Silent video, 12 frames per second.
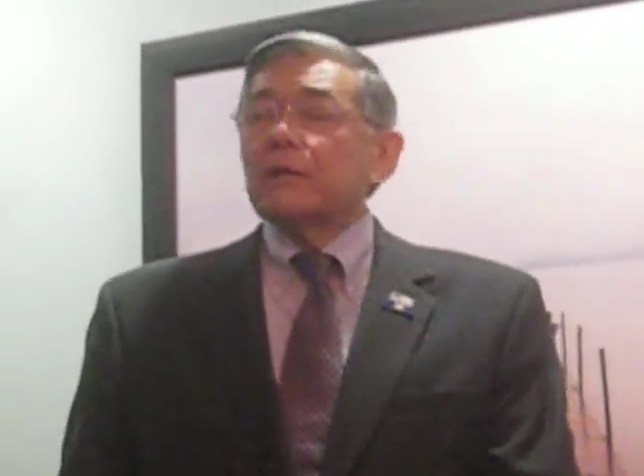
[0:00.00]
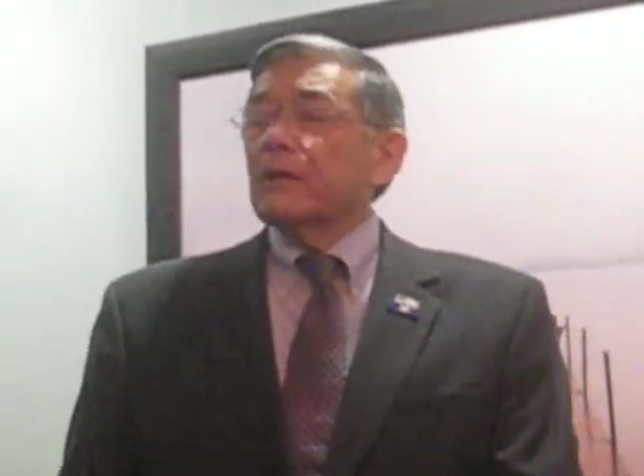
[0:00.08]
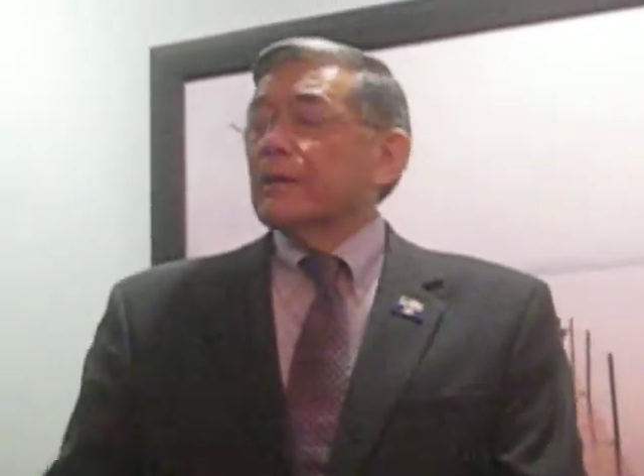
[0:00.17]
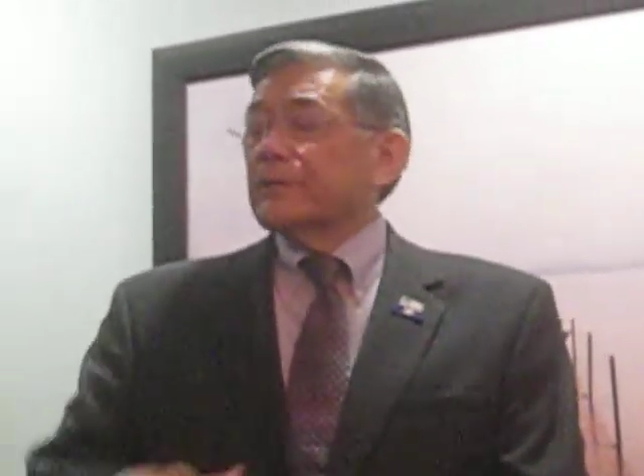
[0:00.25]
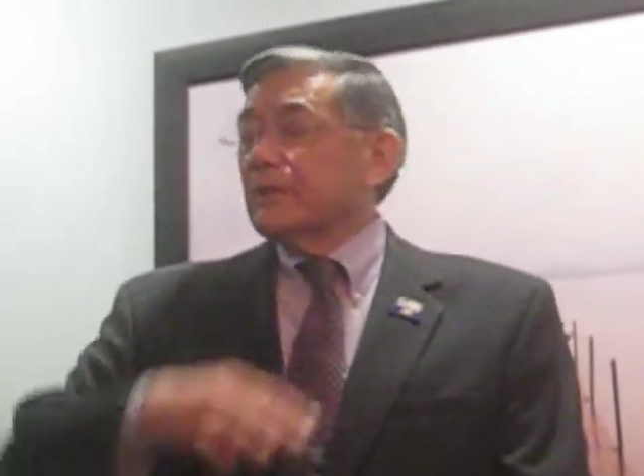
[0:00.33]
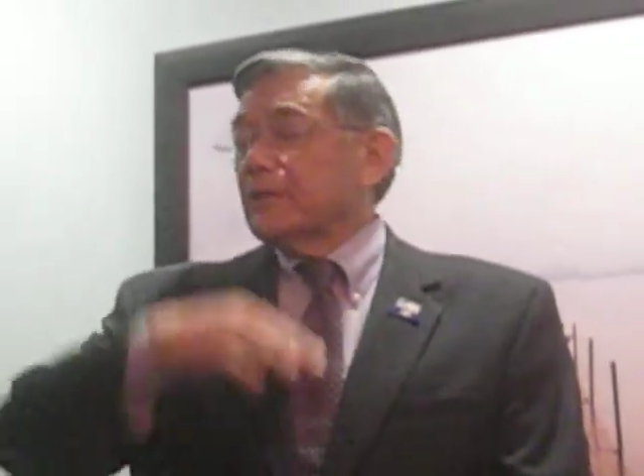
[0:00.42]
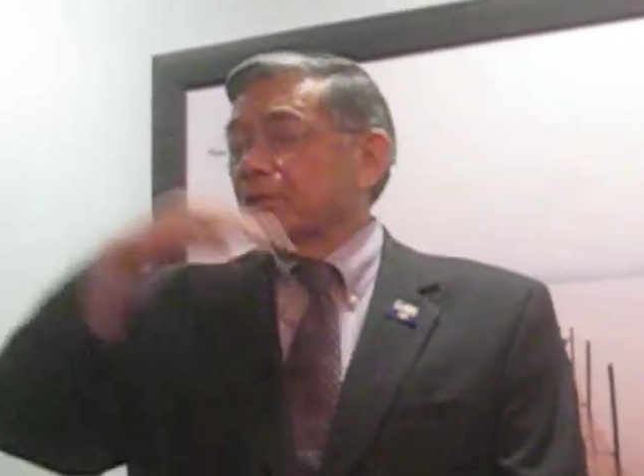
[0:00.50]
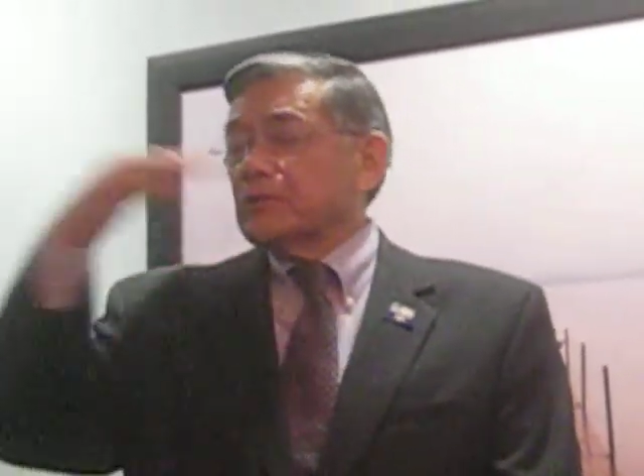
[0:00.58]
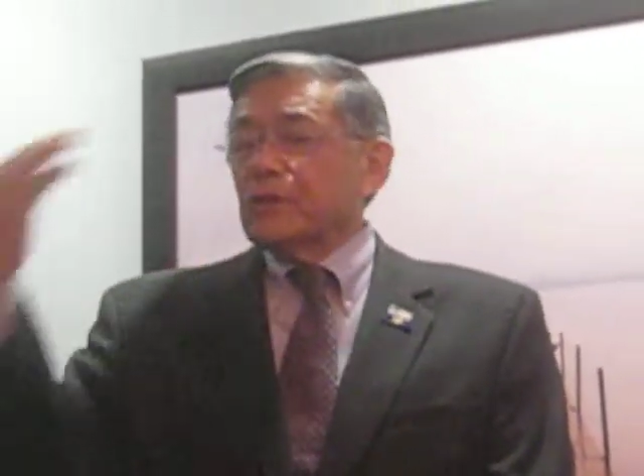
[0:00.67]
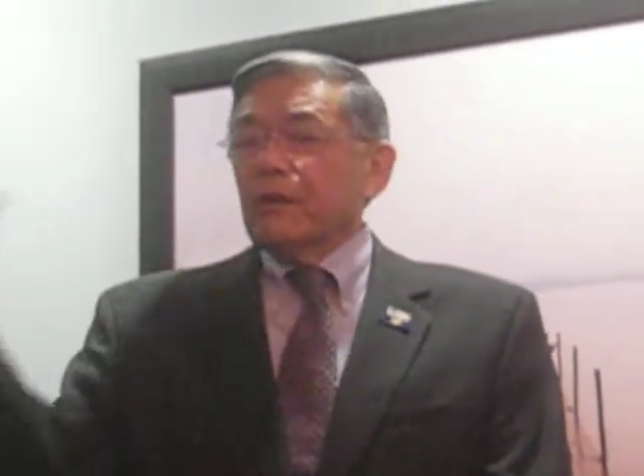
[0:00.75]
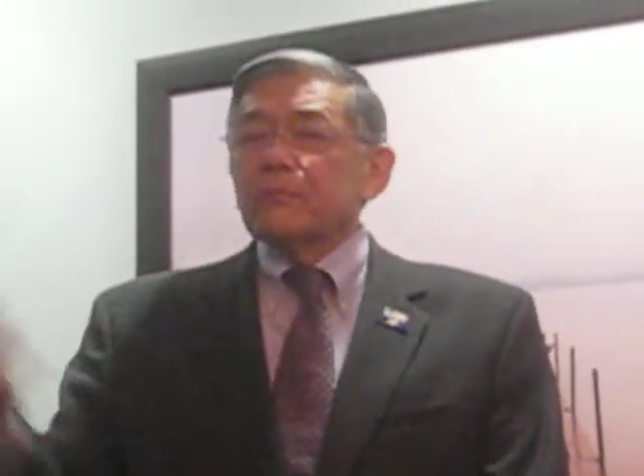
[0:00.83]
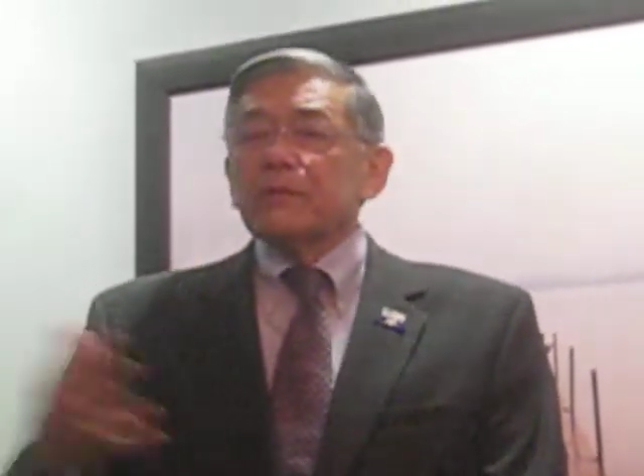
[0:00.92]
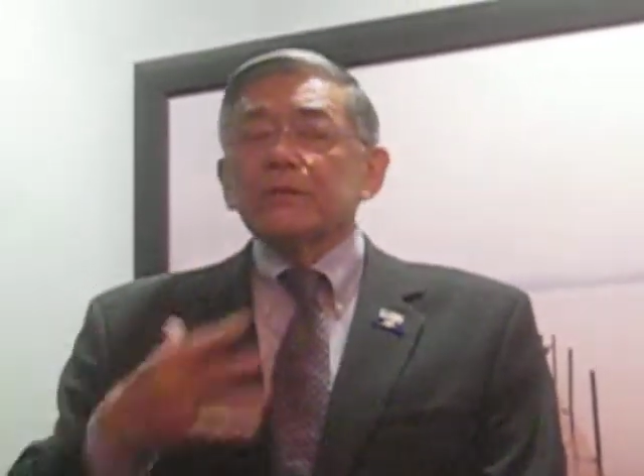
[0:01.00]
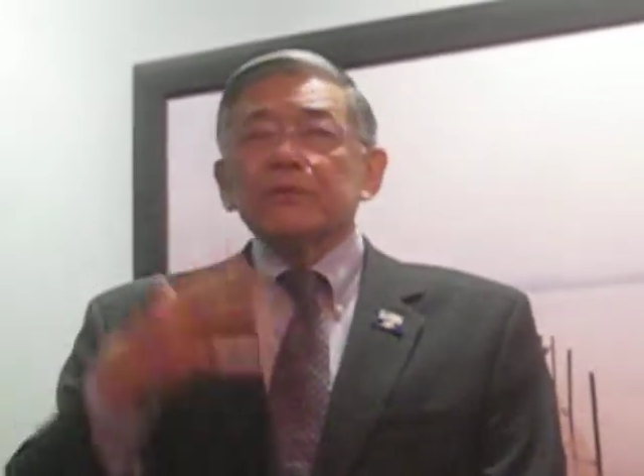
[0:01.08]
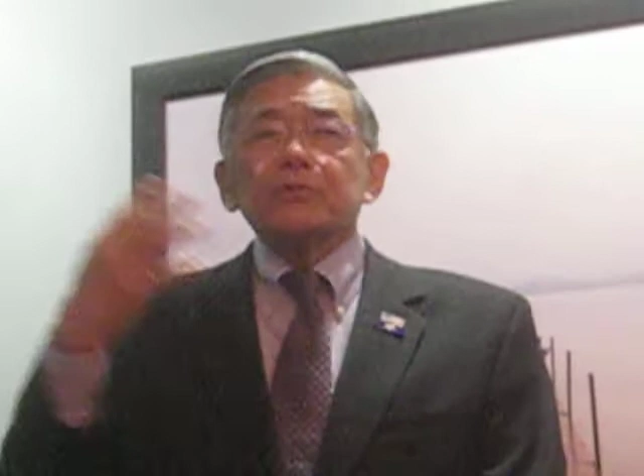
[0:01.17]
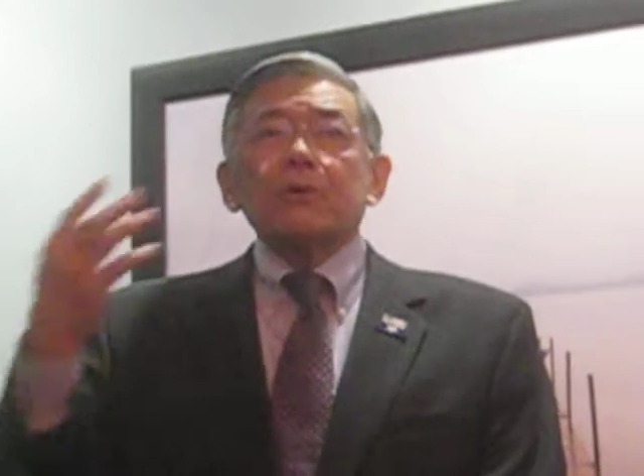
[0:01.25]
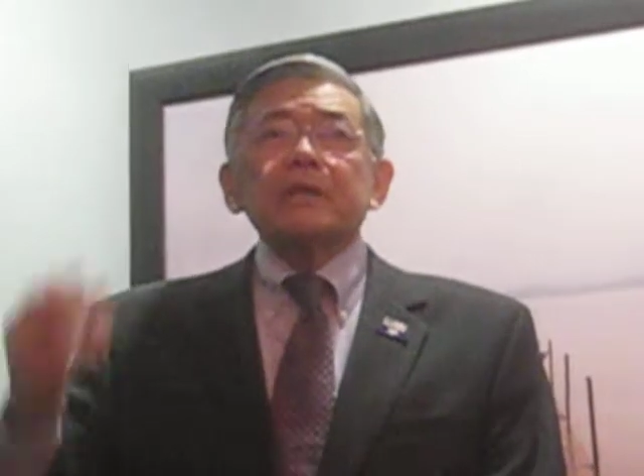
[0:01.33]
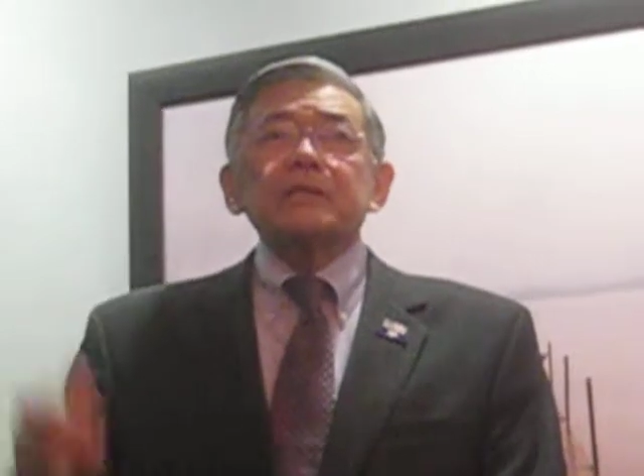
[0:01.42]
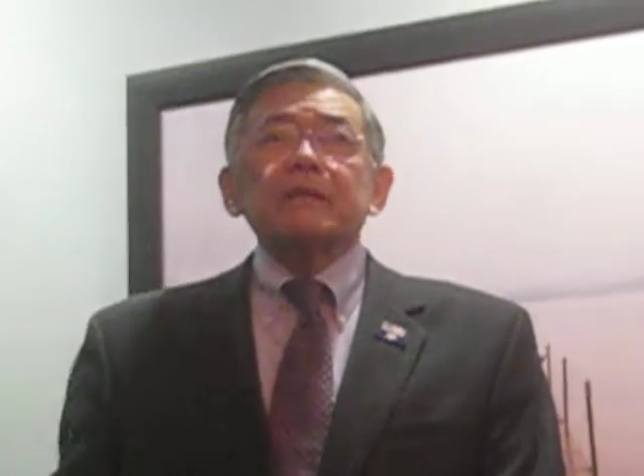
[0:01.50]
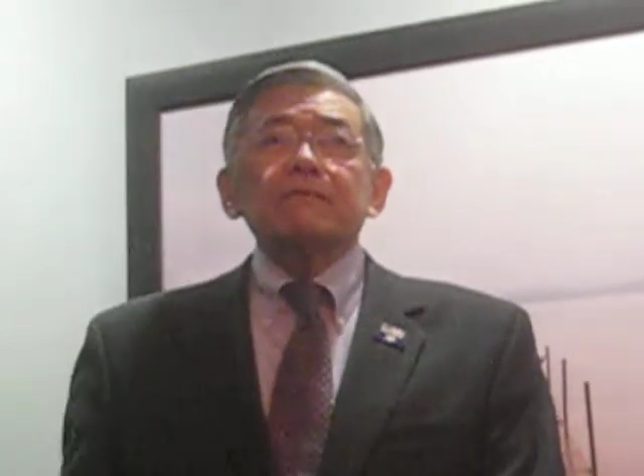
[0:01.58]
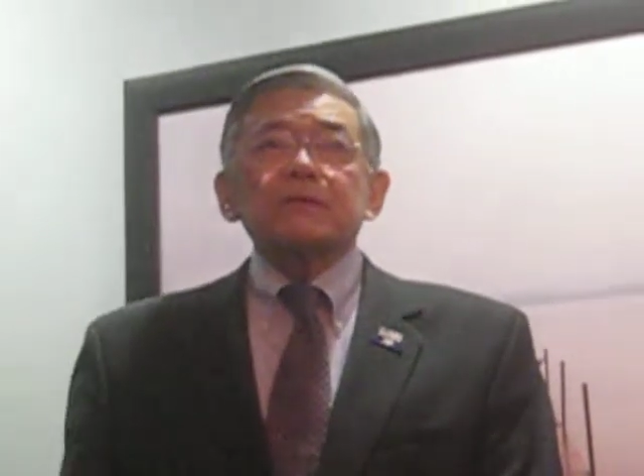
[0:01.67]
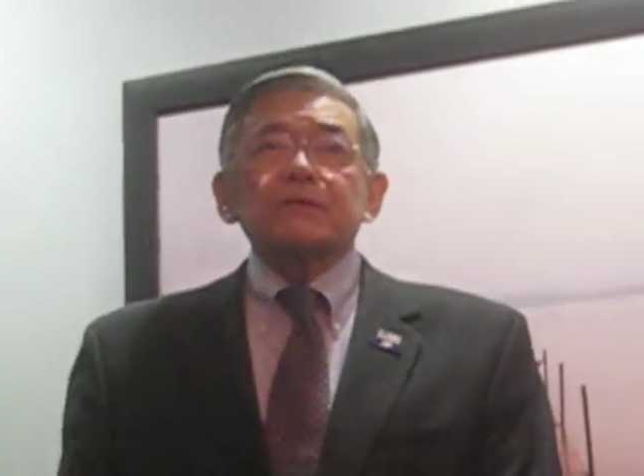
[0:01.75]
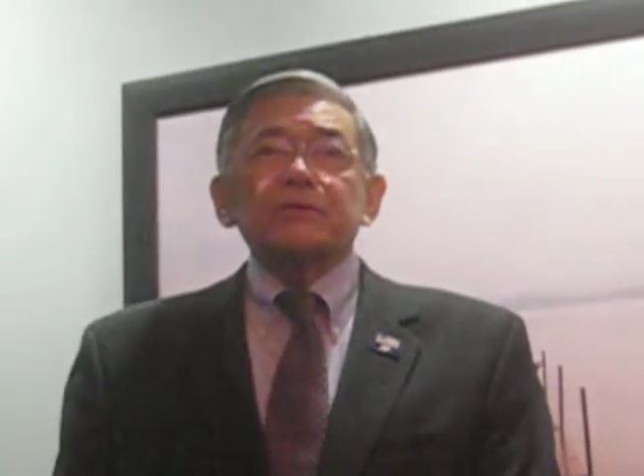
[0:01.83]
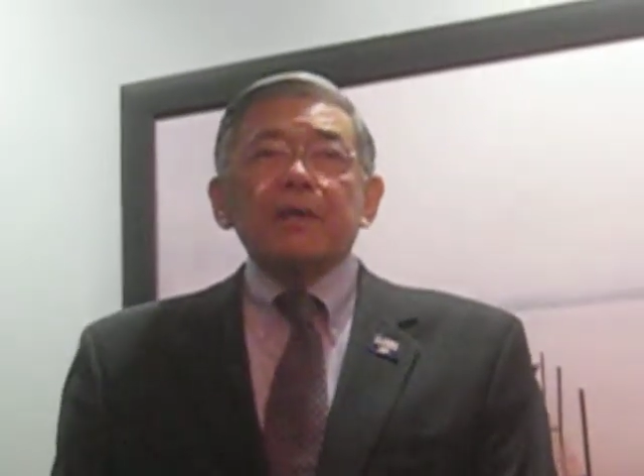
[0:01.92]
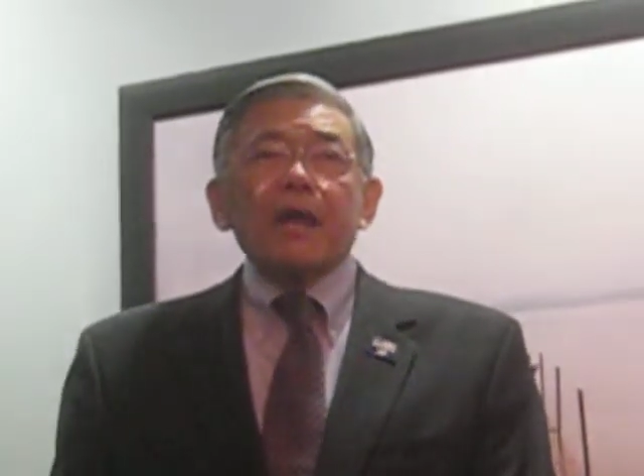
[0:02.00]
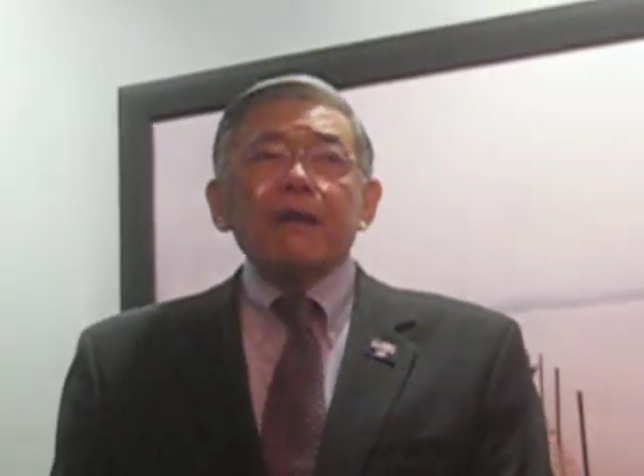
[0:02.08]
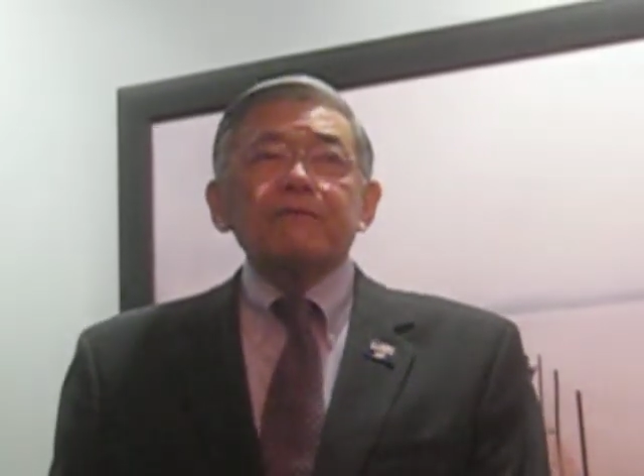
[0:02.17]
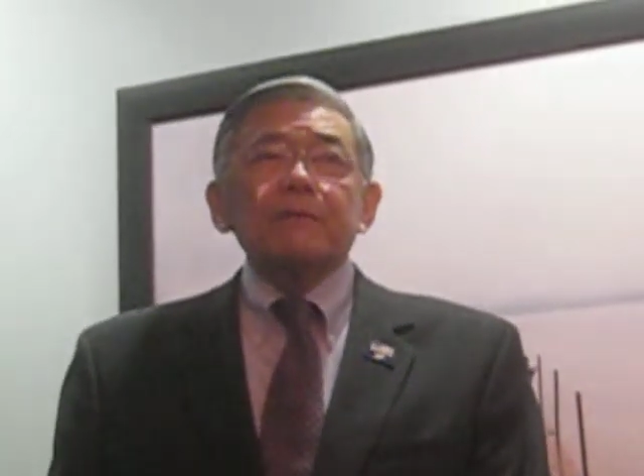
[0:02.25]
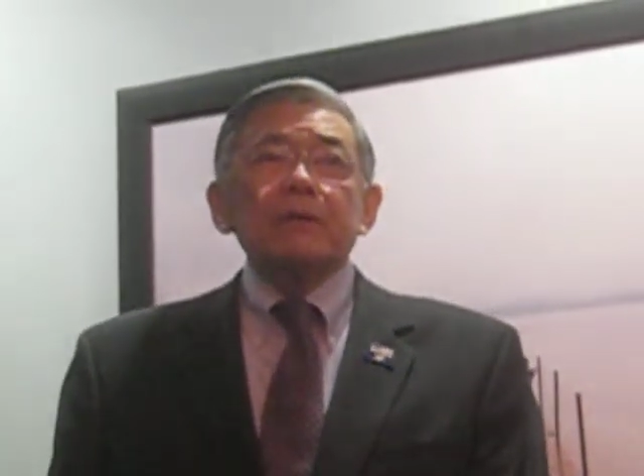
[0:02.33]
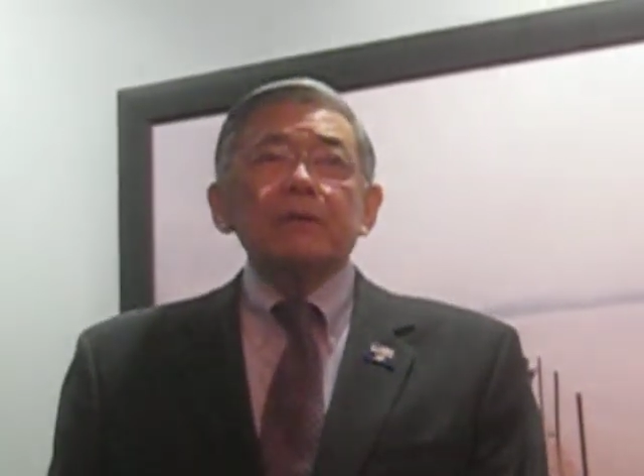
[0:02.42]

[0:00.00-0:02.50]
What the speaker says: the chairman of the Joint Chiefs of Staff,